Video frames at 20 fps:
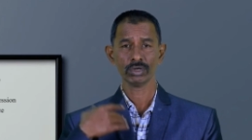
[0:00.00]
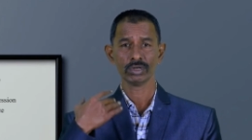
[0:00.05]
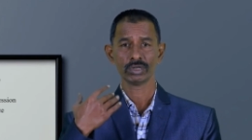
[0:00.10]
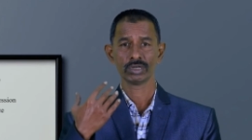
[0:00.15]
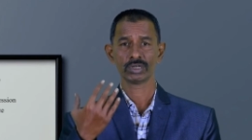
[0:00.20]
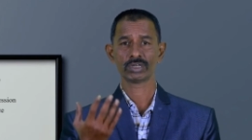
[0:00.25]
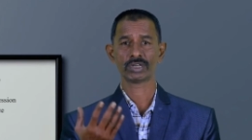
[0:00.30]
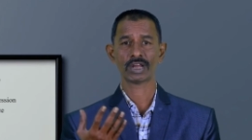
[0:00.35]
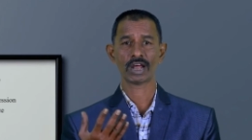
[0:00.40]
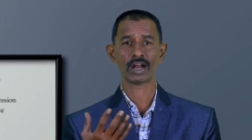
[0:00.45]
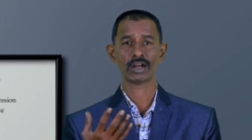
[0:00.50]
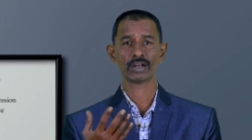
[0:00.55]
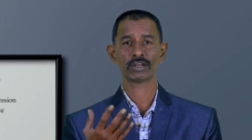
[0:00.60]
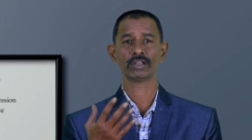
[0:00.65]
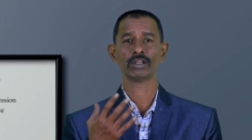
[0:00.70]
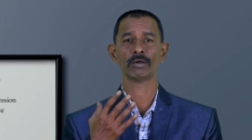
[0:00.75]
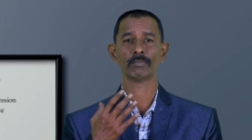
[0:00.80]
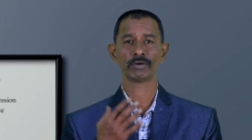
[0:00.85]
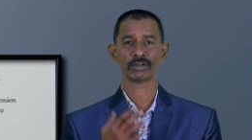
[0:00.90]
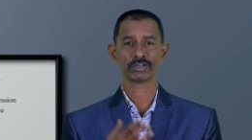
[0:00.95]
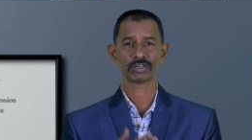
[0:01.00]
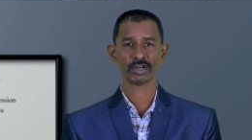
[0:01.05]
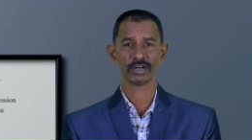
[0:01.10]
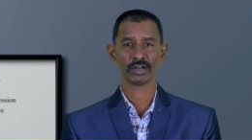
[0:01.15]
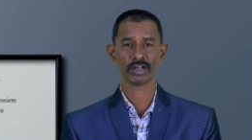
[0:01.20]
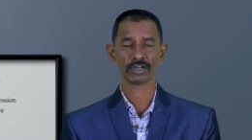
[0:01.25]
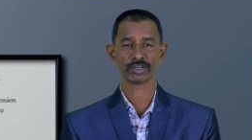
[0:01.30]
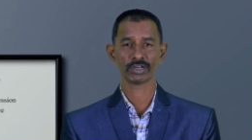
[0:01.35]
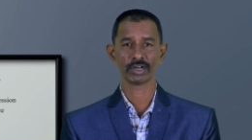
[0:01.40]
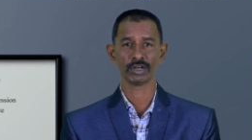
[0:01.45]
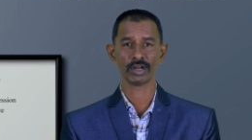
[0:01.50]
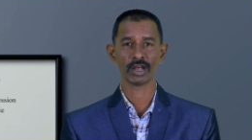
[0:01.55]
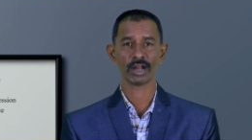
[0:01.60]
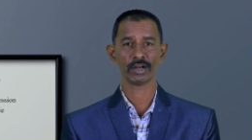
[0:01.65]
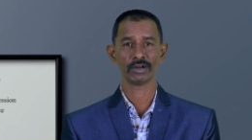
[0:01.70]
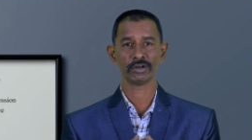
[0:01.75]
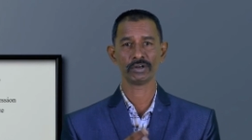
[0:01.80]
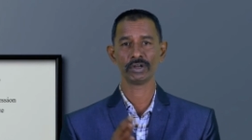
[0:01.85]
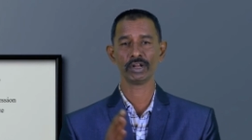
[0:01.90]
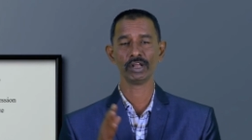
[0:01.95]
start the presentation
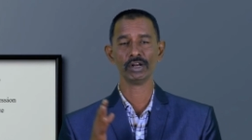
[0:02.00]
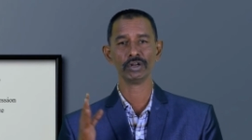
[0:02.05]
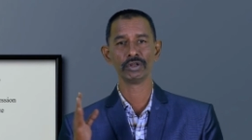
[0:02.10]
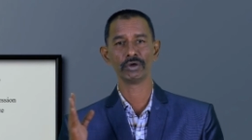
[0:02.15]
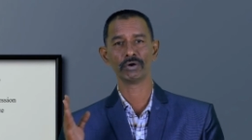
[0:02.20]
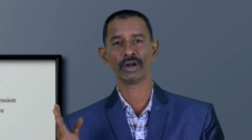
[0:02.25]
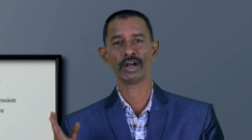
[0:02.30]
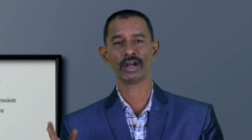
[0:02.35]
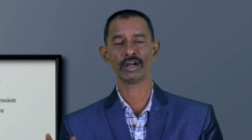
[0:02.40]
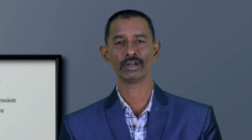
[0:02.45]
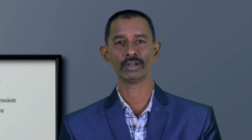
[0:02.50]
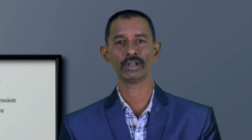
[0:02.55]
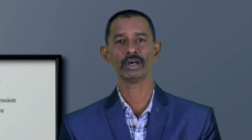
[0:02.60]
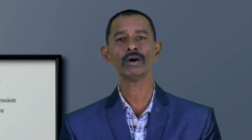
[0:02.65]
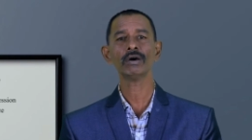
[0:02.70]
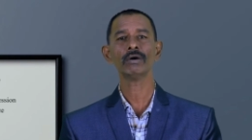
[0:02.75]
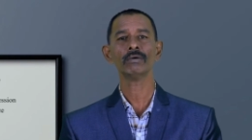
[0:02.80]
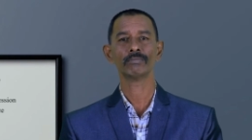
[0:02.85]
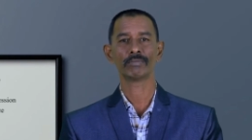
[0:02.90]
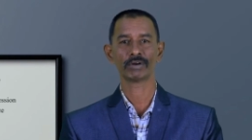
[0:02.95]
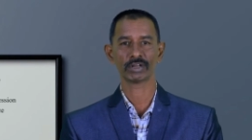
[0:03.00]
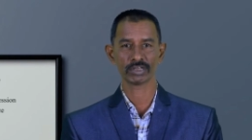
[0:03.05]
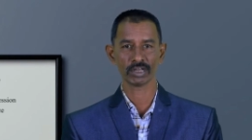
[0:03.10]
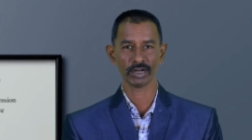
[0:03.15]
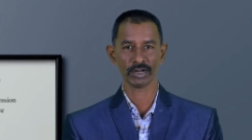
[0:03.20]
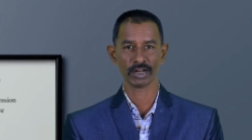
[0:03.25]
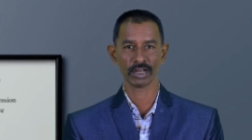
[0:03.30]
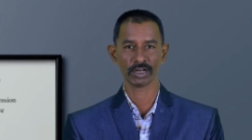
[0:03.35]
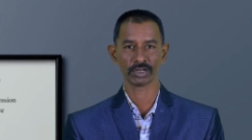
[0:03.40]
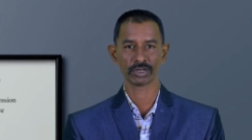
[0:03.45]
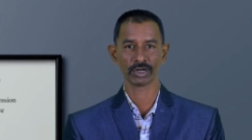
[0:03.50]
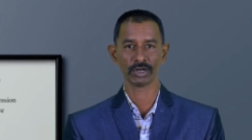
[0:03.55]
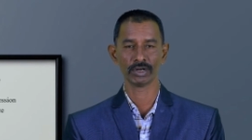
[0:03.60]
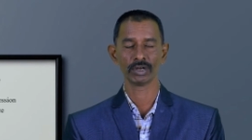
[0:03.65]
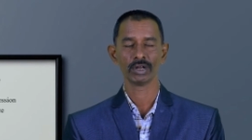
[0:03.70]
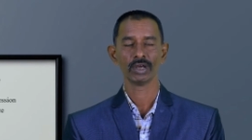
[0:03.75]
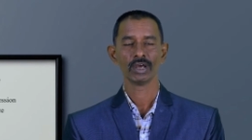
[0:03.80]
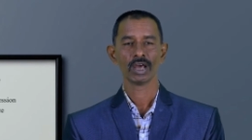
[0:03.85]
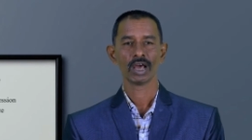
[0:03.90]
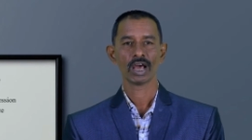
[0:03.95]
and till you end the presentation,